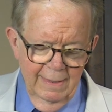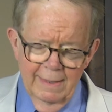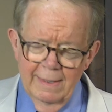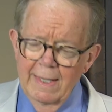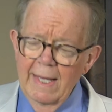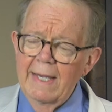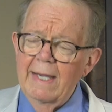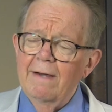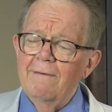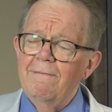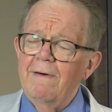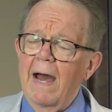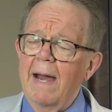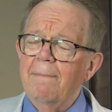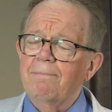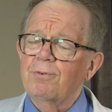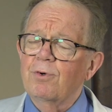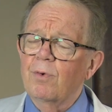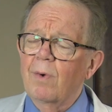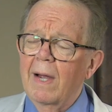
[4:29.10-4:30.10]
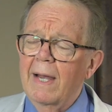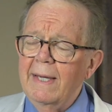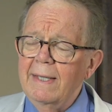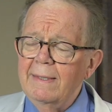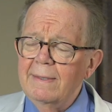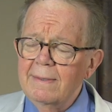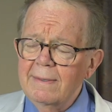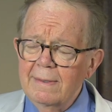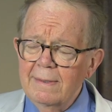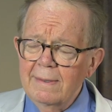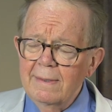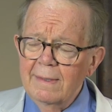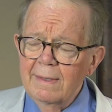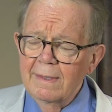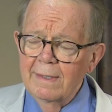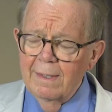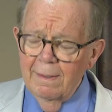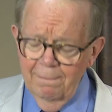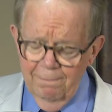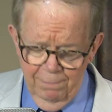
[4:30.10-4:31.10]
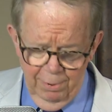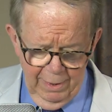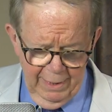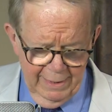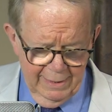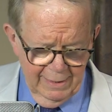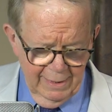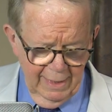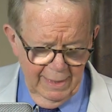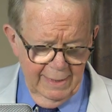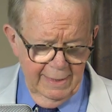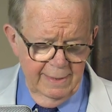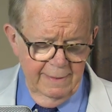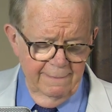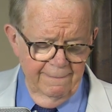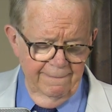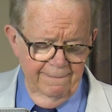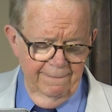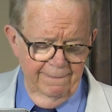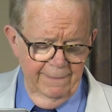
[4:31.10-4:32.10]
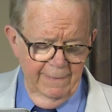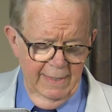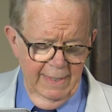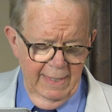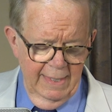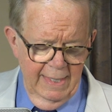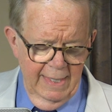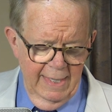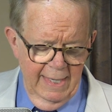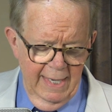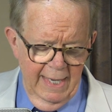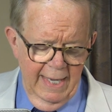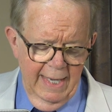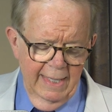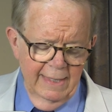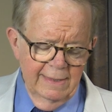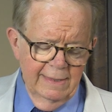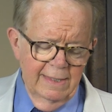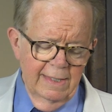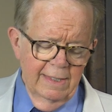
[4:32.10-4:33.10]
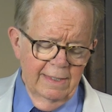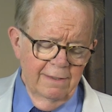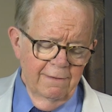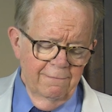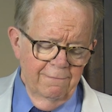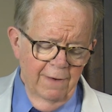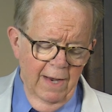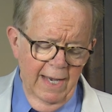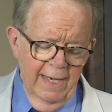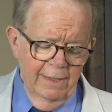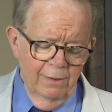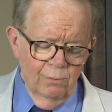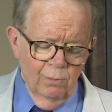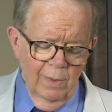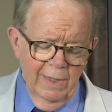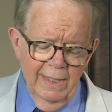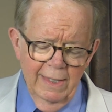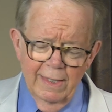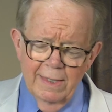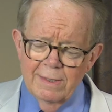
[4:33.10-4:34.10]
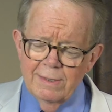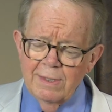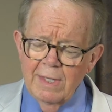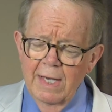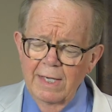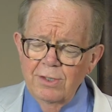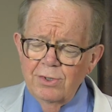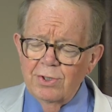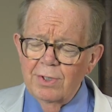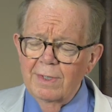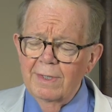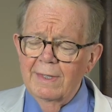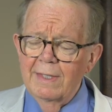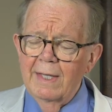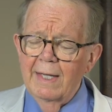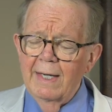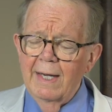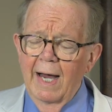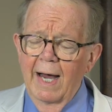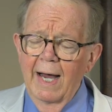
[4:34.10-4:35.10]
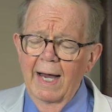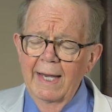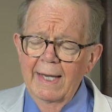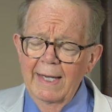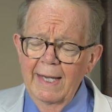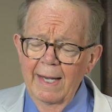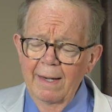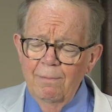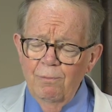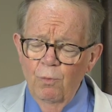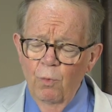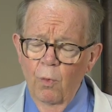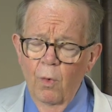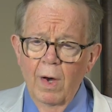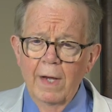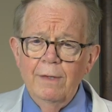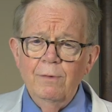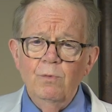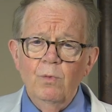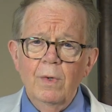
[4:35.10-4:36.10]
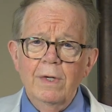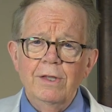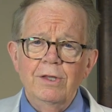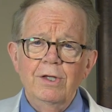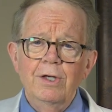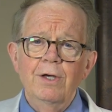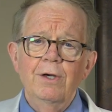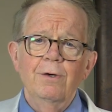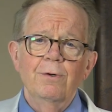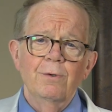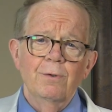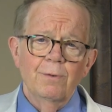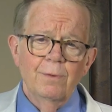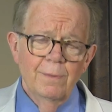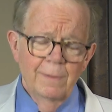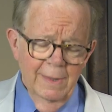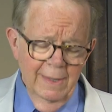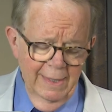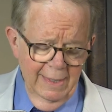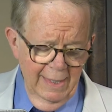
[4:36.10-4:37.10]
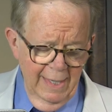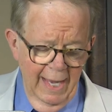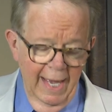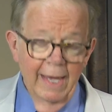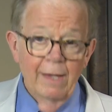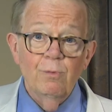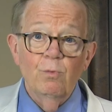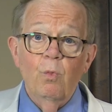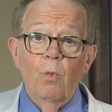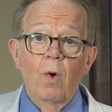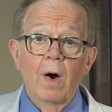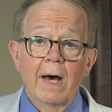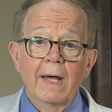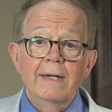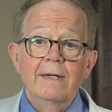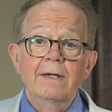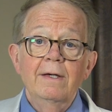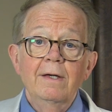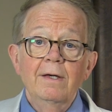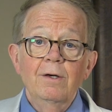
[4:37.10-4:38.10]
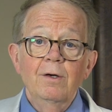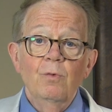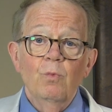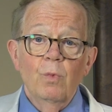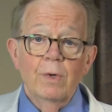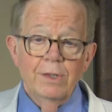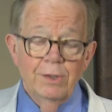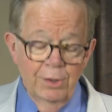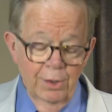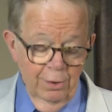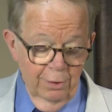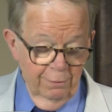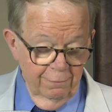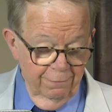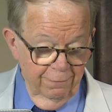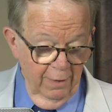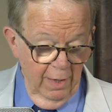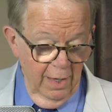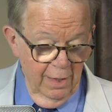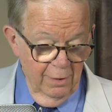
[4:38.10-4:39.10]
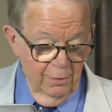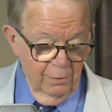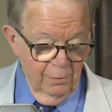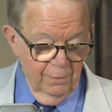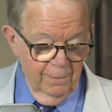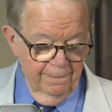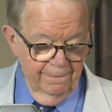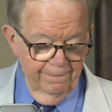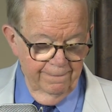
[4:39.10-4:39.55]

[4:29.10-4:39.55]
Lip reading: they evaporate completely in the divine realization that I am one with you and one with your flow.